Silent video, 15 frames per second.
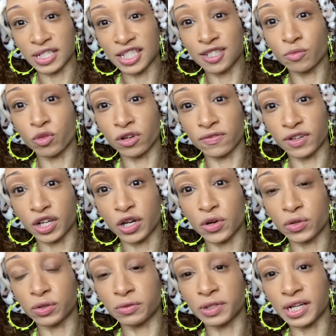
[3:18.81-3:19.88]
This is more of a
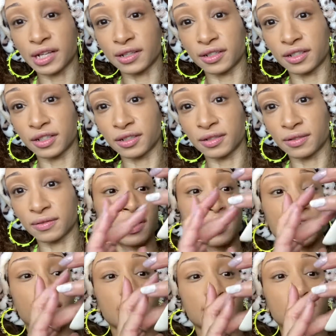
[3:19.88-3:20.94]
cocoa color.
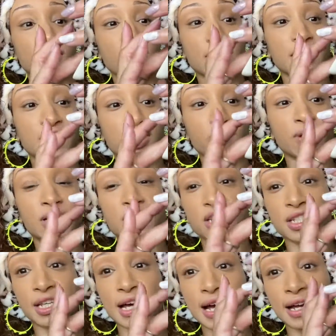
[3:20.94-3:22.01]
Let's go ahead and
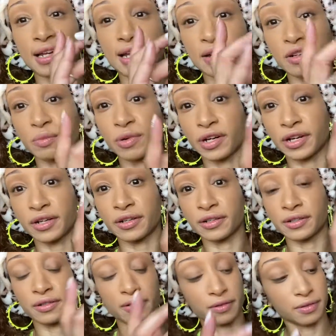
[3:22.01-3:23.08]
swatch the highlighter
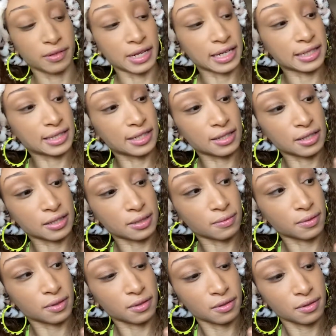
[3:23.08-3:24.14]
part next to this
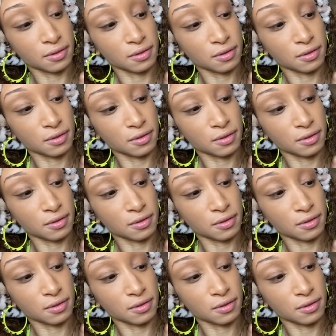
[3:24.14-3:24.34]
one.